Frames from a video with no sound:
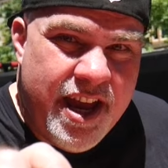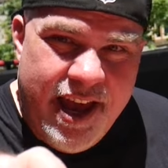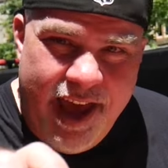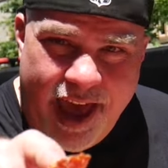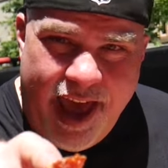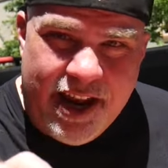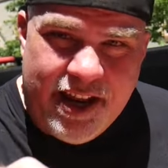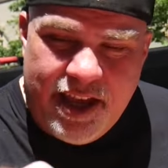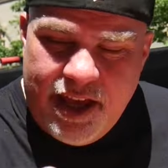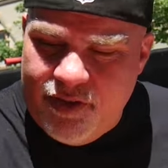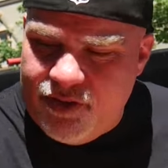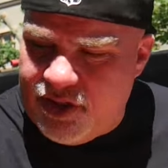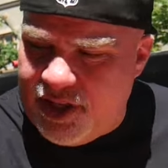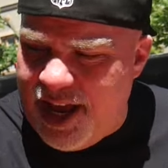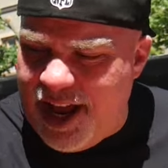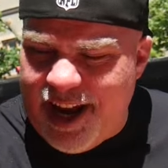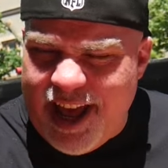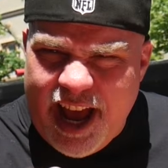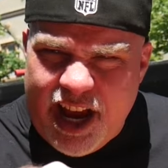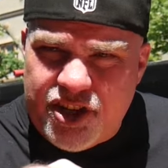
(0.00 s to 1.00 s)
and gives
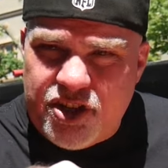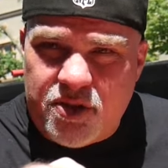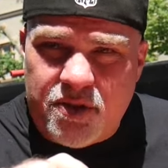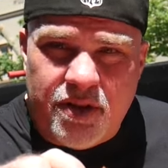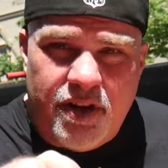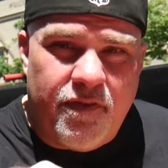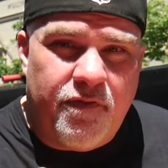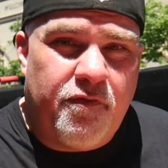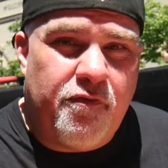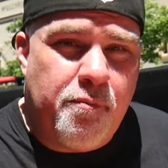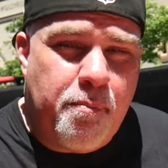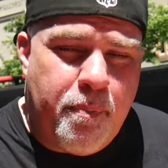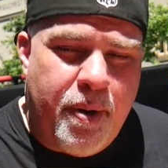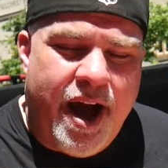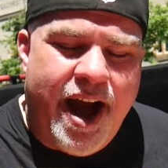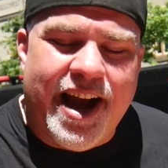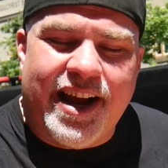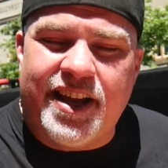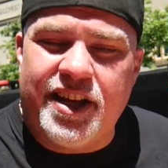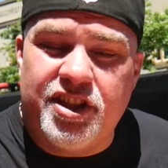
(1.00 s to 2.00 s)
that extra
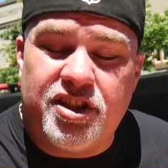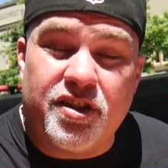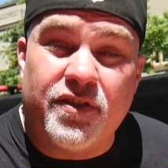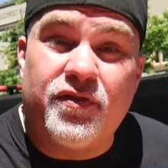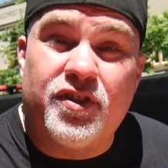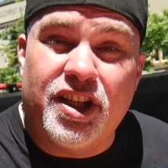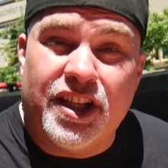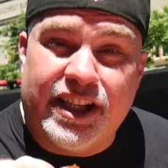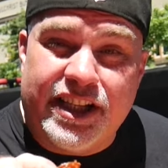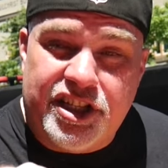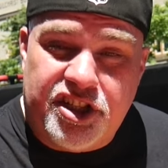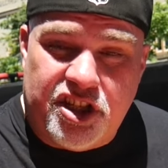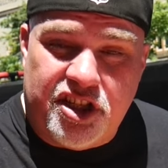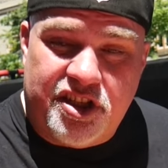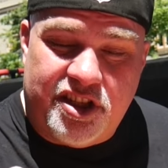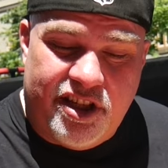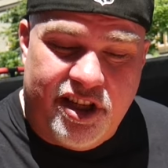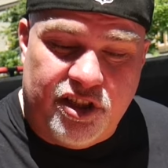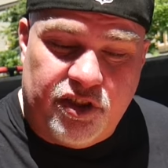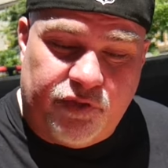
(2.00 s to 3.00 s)
pockets of
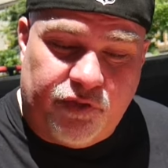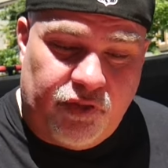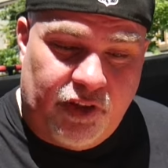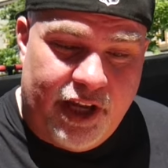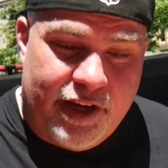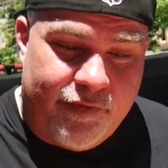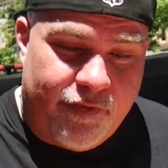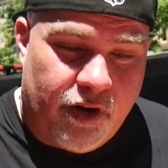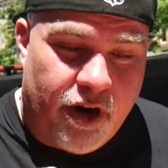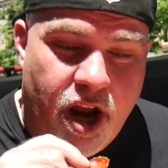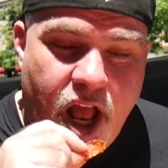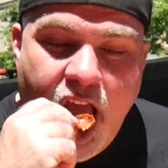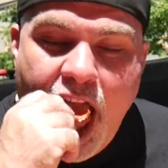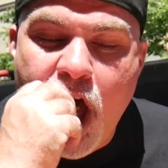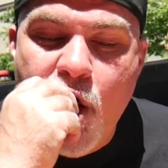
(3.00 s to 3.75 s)
deliciousness flavor.